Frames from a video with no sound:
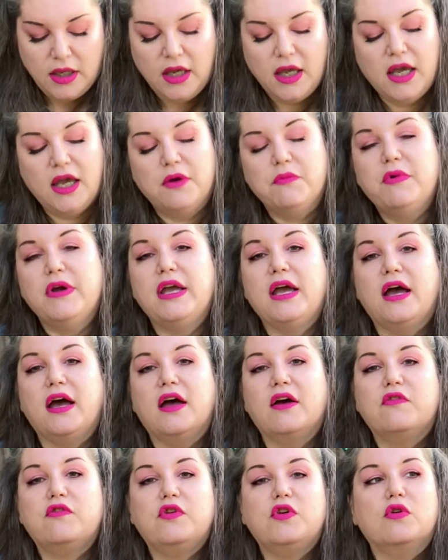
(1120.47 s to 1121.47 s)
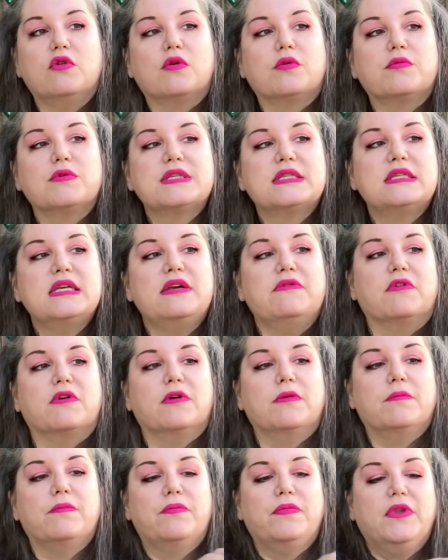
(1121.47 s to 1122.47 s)
and we have your receiver.
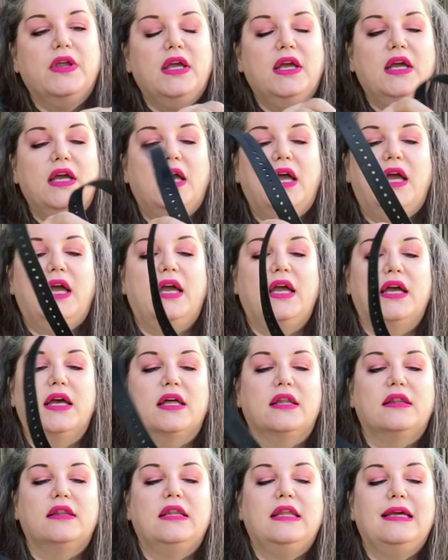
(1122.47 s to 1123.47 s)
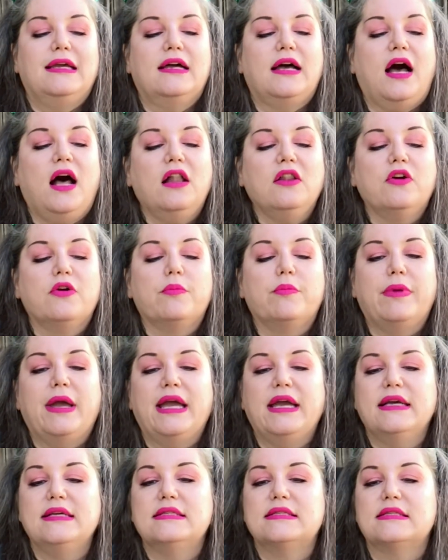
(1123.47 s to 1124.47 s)
And the collar
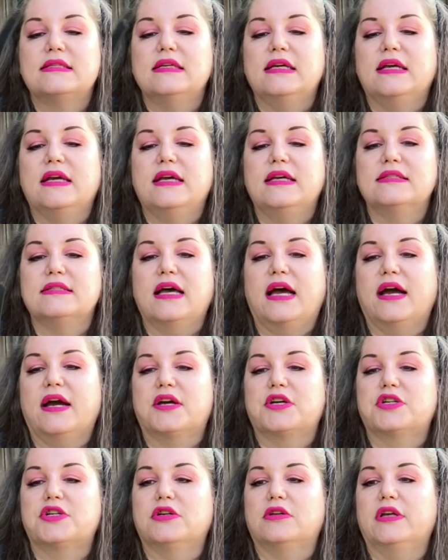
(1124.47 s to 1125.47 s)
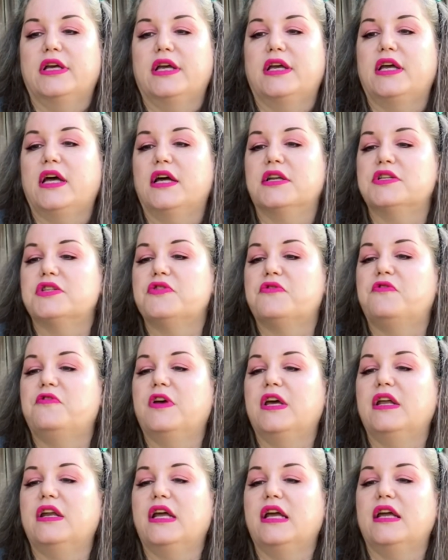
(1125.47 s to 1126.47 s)
base is actually cut to
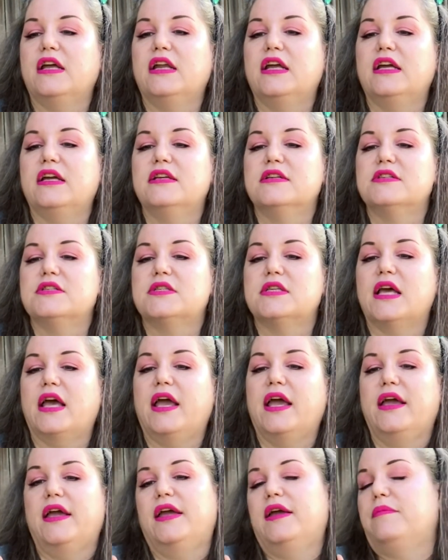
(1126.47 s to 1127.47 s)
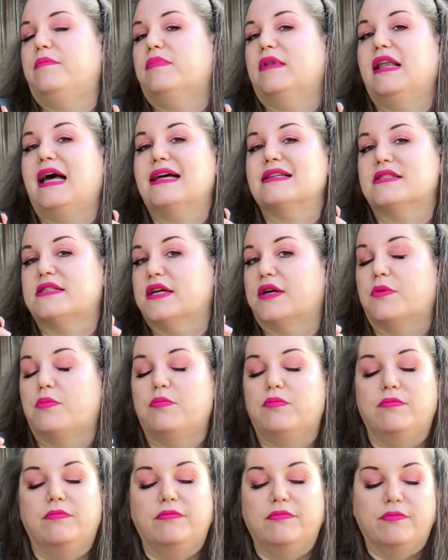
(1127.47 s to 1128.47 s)
fit. It is a plastic
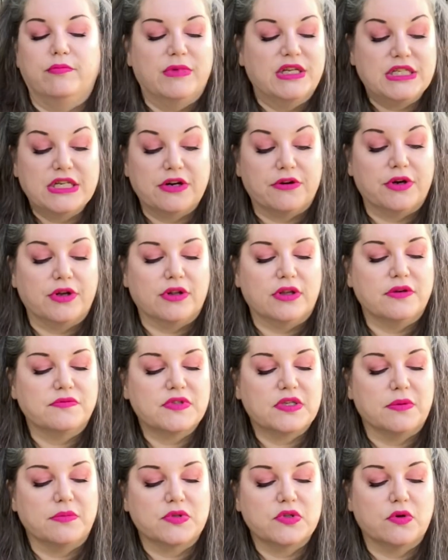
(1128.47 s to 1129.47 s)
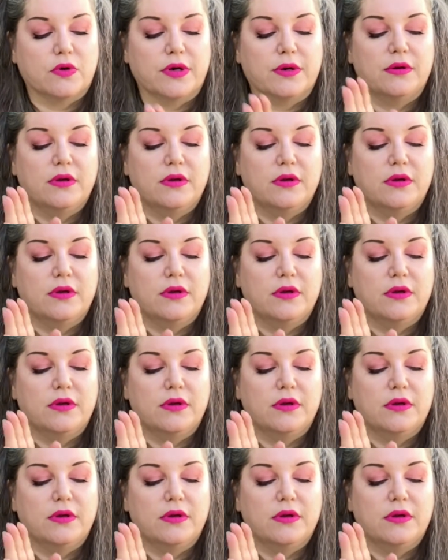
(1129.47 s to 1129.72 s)
material of some sort.